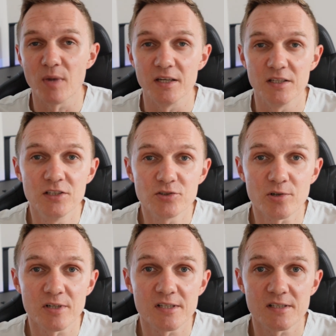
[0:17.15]
my
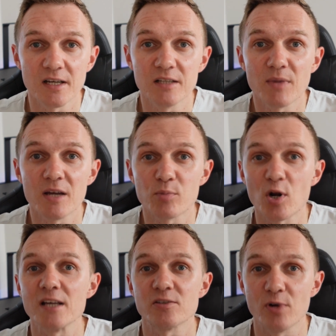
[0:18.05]
interests and my
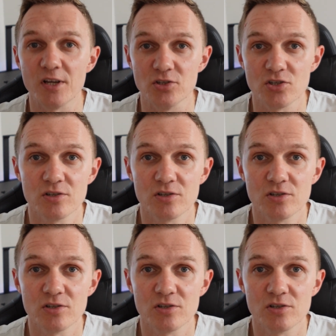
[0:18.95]
price range.